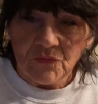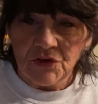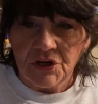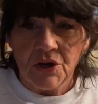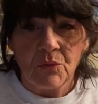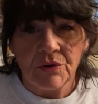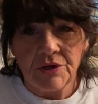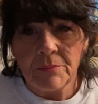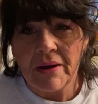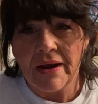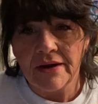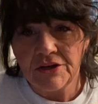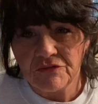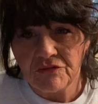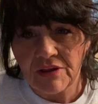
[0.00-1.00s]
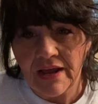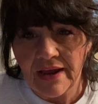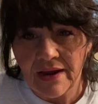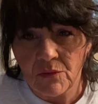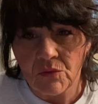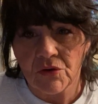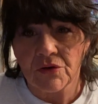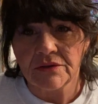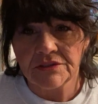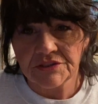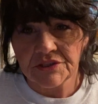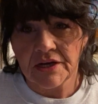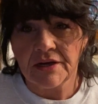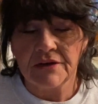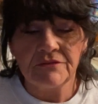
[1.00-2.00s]
You know, where you buy your flour and
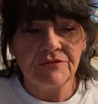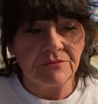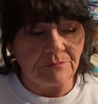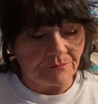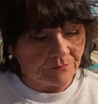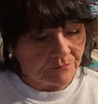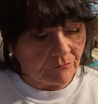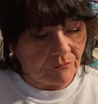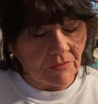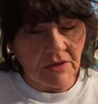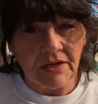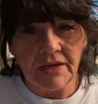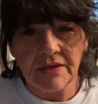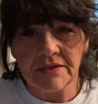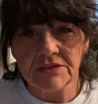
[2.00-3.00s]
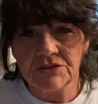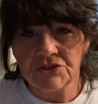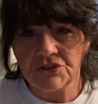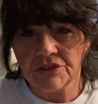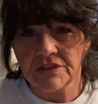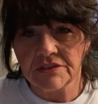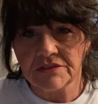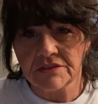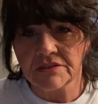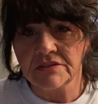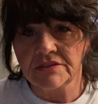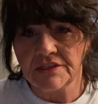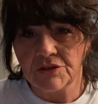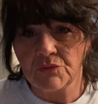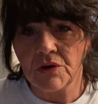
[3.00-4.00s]
stuff, and it's just
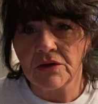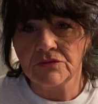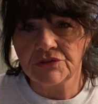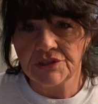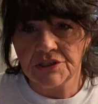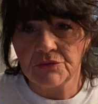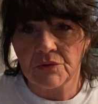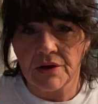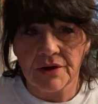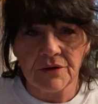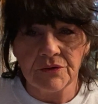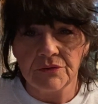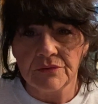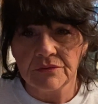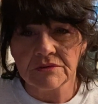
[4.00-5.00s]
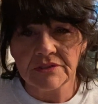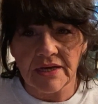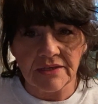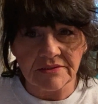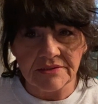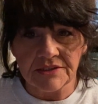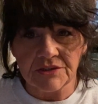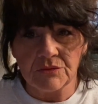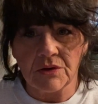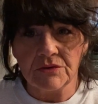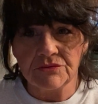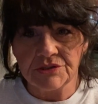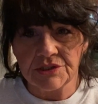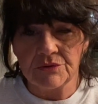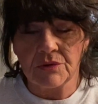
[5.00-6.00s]
0, 0. It's got
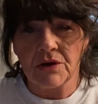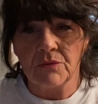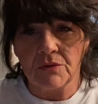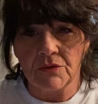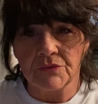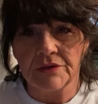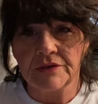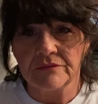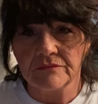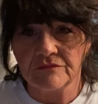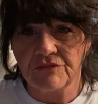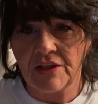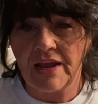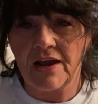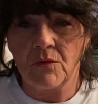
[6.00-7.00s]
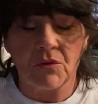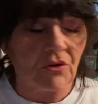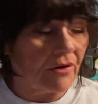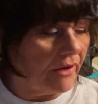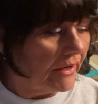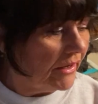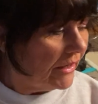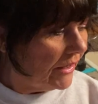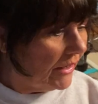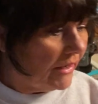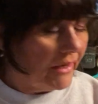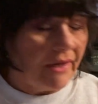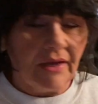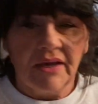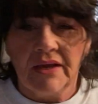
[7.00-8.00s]
0, 0 on it, flour.
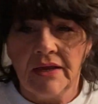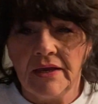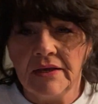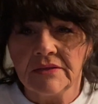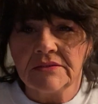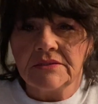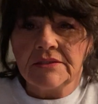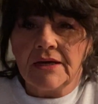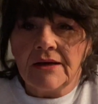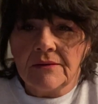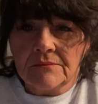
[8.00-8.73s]
It's